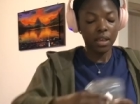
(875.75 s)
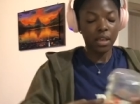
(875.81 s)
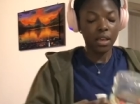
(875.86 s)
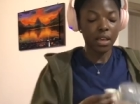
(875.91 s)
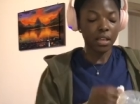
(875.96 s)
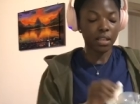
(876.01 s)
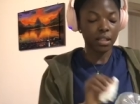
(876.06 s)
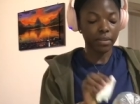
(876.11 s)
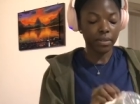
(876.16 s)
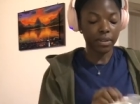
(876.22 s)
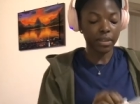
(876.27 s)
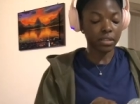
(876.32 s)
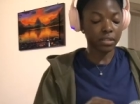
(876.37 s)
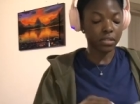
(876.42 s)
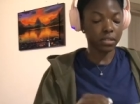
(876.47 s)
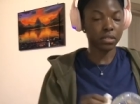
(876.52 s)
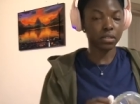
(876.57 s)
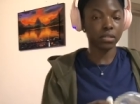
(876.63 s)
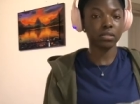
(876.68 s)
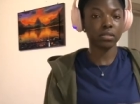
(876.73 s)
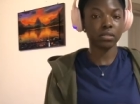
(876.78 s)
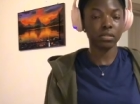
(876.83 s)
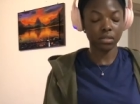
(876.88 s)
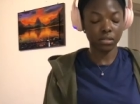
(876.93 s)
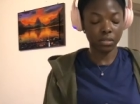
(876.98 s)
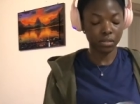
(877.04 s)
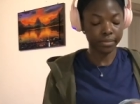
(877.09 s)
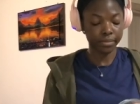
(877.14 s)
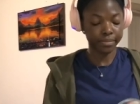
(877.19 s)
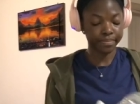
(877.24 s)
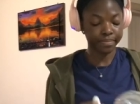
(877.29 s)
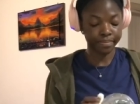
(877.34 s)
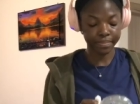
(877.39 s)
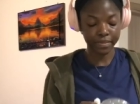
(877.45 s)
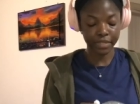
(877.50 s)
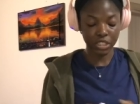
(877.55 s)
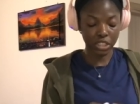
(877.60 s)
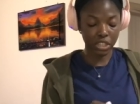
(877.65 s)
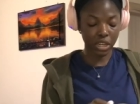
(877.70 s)
Anyways,
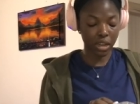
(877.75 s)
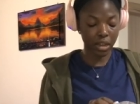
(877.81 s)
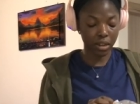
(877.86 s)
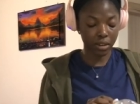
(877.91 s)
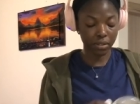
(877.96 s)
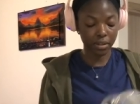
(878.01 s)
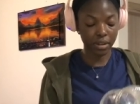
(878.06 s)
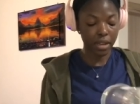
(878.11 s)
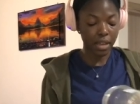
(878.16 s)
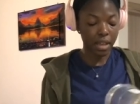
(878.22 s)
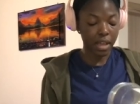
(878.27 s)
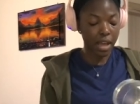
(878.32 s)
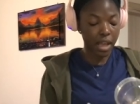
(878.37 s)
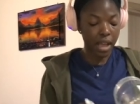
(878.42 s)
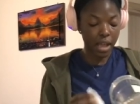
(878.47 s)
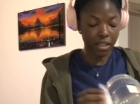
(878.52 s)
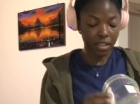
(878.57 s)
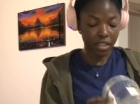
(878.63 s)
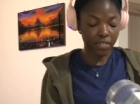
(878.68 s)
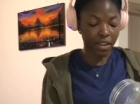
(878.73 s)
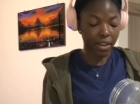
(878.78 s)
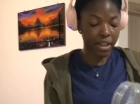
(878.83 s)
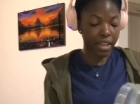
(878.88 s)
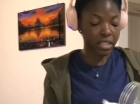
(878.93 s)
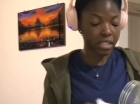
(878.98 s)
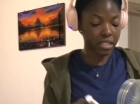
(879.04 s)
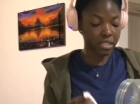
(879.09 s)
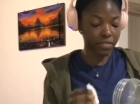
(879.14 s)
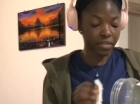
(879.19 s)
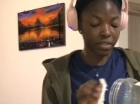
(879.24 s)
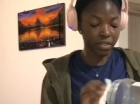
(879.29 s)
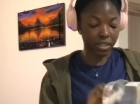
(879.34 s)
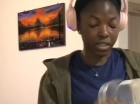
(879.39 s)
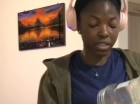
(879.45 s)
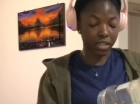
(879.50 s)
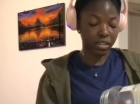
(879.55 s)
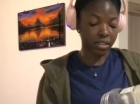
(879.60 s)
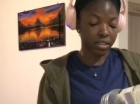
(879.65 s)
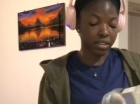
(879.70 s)
ciao. I don't know if I'll end this vlog
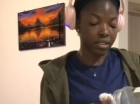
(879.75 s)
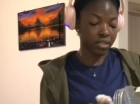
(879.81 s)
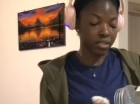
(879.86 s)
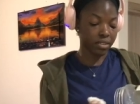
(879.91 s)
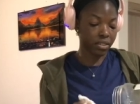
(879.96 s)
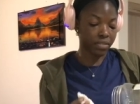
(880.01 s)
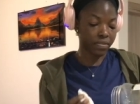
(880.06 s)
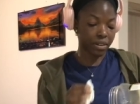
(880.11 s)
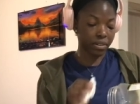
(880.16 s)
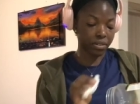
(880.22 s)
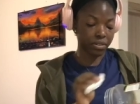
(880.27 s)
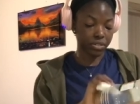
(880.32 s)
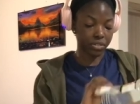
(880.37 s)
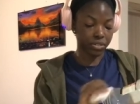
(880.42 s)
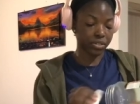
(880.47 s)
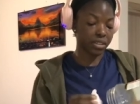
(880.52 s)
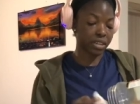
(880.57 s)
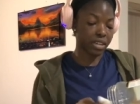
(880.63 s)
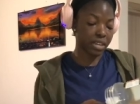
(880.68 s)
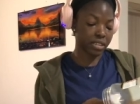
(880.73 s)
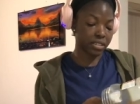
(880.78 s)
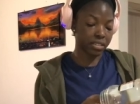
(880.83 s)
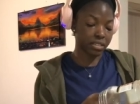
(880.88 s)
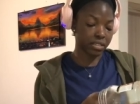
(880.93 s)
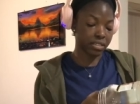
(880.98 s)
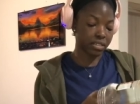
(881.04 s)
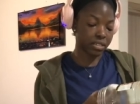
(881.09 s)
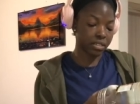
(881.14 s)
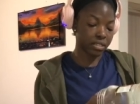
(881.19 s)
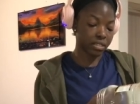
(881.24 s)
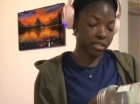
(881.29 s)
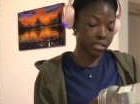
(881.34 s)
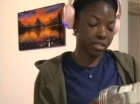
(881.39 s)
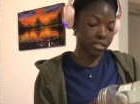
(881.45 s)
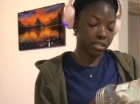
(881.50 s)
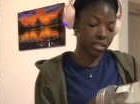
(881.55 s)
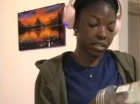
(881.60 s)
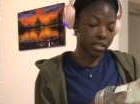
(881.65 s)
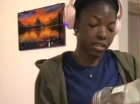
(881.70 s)
here or if I'll show you guys
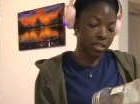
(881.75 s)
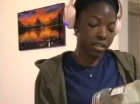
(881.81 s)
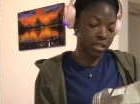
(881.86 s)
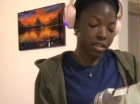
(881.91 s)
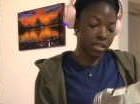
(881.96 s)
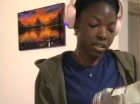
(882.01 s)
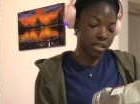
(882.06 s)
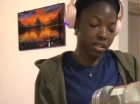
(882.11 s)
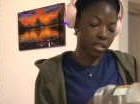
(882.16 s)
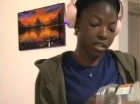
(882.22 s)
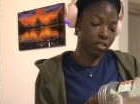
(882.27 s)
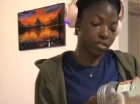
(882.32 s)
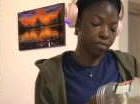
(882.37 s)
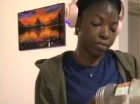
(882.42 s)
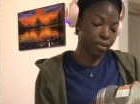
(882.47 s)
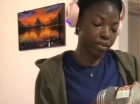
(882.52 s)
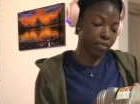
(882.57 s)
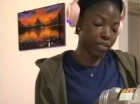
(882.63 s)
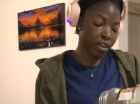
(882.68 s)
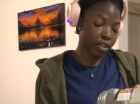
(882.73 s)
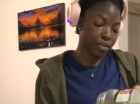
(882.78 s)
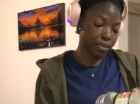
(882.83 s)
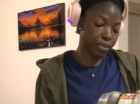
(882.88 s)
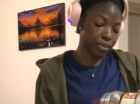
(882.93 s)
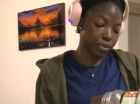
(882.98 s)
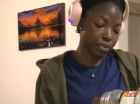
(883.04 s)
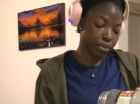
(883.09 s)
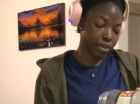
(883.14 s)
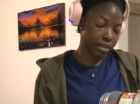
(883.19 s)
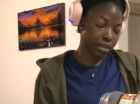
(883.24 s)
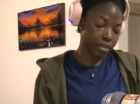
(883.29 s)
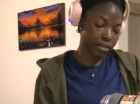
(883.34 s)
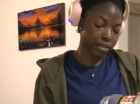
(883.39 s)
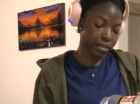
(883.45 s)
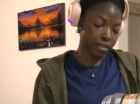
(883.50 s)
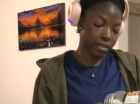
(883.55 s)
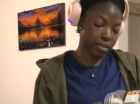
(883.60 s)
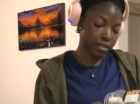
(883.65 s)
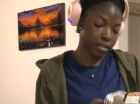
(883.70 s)
a little bit of how we do it.
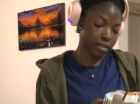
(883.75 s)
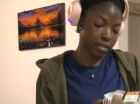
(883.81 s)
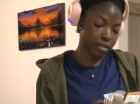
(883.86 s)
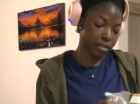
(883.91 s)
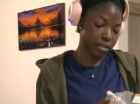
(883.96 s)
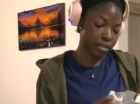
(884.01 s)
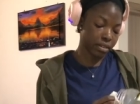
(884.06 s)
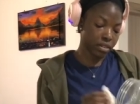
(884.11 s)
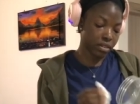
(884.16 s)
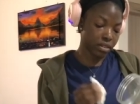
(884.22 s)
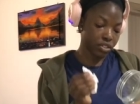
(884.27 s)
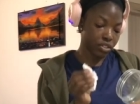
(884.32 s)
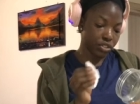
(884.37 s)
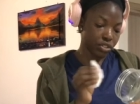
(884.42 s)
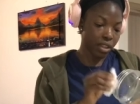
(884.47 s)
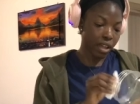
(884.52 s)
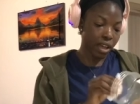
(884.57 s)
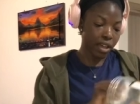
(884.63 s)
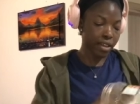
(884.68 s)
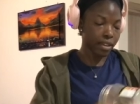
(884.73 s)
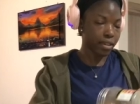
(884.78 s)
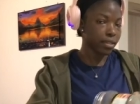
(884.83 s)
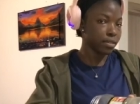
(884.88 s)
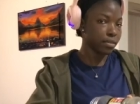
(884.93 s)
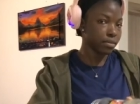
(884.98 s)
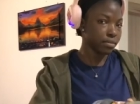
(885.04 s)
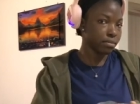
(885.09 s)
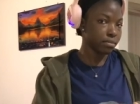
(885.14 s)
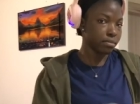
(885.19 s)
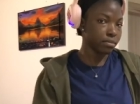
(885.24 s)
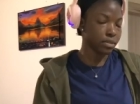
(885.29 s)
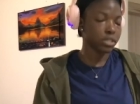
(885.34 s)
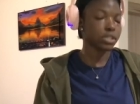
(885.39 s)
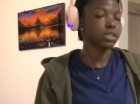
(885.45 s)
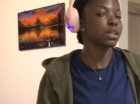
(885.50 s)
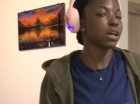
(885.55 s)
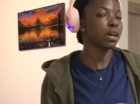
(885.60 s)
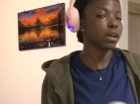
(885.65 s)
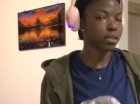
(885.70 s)
Should I?
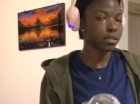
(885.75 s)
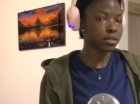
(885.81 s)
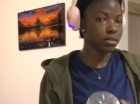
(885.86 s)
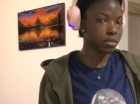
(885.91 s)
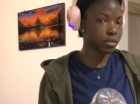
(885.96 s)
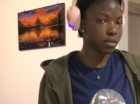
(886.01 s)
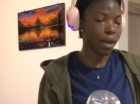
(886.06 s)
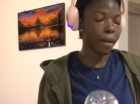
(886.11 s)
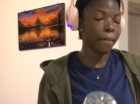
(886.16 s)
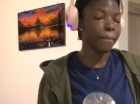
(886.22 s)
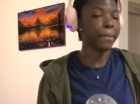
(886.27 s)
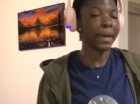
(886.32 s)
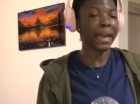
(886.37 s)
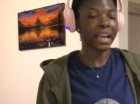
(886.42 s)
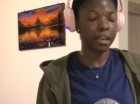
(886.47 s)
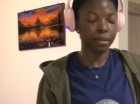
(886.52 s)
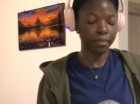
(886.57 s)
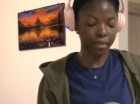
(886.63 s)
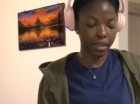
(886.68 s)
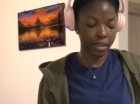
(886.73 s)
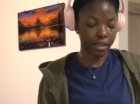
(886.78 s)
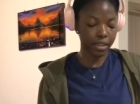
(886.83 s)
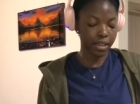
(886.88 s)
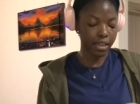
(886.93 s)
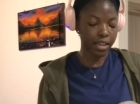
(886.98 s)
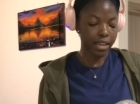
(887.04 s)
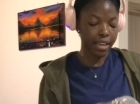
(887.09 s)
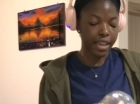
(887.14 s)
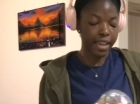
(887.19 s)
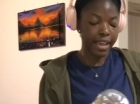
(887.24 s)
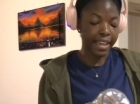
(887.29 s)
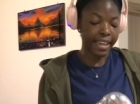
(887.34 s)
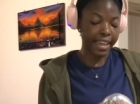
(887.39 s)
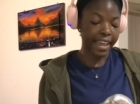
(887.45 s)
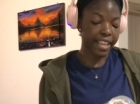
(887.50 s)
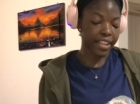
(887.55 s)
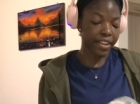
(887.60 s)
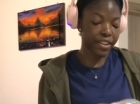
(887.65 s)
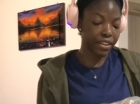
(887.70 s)
Should I? Beg me.
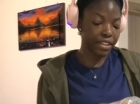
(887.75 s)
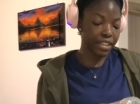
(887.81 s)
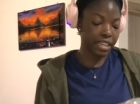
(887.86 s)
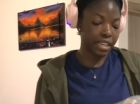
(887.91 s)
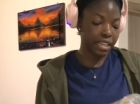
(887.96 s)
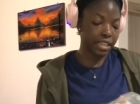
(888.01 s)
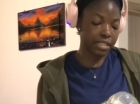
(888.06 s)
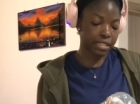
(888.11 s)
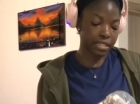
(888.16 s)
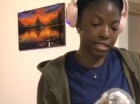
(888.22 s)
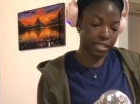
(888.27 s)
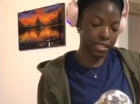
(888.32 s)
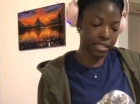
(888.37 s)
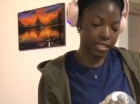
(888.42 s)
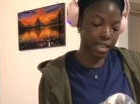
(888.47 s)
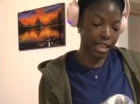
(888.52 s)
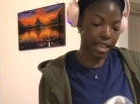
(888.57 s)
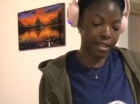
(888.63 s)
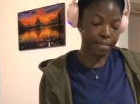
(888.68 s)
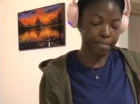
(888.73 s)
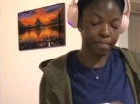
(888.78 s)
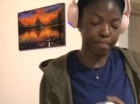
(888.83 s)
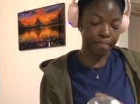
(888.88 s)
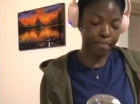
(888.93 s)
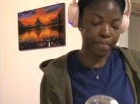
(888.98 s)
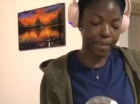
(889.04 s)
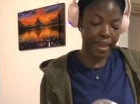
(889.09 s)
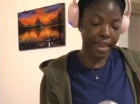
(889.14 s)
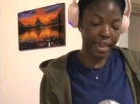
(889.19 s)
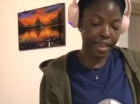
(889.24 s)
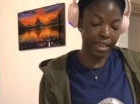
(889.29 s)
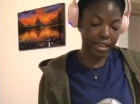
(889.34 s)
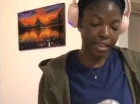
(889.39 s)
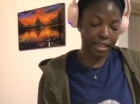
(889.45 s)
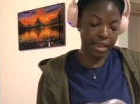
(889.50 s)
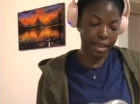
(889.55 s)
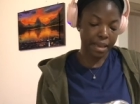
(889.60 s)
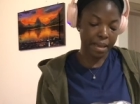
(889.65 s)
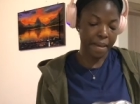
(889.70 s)
Get on your knees and beg
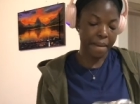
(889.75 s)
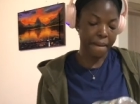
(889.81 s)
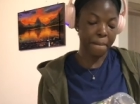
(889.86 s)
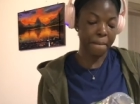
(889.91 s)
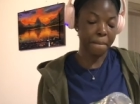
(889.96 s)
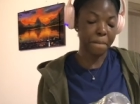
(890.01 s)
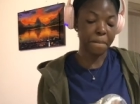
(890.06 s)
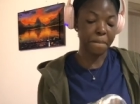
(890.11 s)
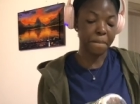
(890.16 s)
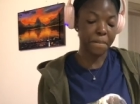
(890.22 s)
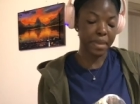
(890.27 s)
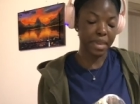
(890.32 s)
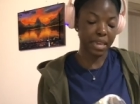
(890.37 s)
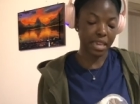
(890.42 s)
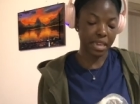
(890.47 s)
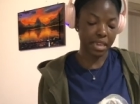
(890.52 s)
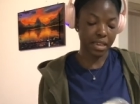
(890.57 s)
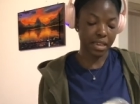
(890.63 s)
me.